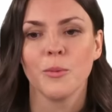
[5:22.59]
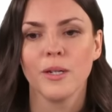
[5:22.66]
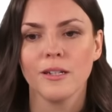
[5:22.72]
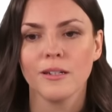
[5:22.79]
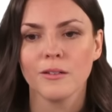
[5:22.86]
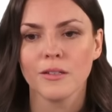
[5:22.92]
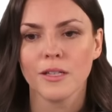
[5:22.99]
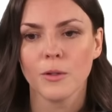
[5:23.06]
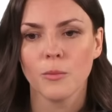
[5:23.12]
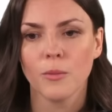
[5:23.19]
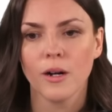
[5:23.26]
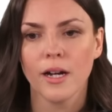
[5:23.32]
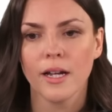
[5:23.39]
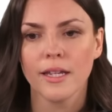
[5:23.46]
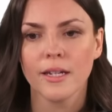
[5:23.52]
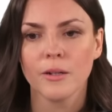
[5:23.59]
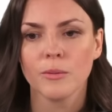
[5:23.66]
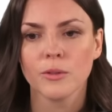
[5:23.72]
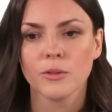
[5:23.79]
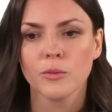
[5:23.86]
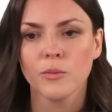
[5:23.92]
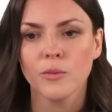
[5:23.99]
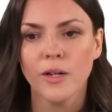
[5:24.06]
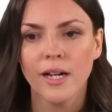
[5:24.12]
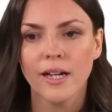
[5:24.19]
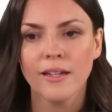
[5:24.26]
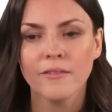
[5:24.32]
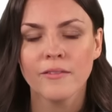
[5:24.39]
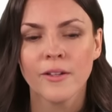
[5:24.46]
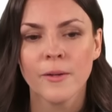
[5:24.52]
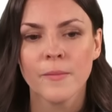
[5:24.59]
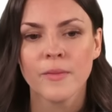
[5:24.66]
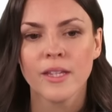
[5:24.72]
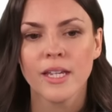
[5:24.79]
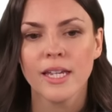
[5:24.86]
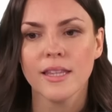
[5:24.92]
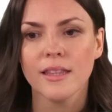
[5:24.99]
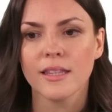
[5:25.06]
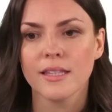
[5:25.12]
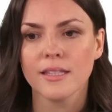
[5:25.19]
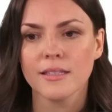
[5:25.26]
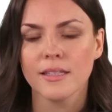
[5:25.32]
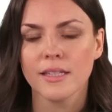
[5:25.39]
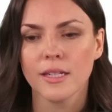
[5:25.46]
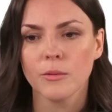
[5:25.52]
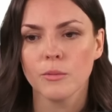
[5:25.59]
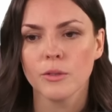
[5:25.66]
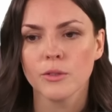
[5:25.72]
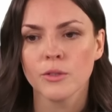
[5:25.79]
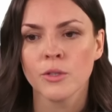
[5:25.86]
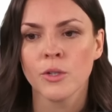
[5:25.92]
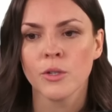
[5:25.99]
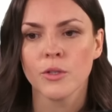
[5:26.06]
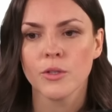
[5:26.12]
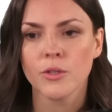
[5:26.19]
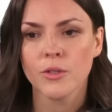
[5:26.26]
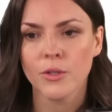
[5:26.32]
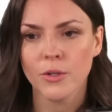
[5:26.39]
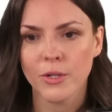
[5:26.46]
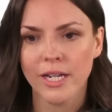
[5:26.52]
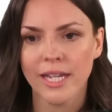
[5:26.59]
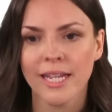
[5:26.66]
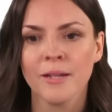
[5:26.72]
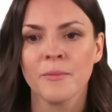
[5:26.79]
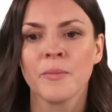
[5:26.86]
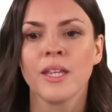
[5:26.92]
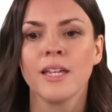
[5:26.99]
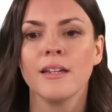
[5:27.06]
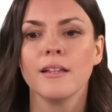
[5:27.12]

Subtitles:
We know that y equals 5 and this equals 30.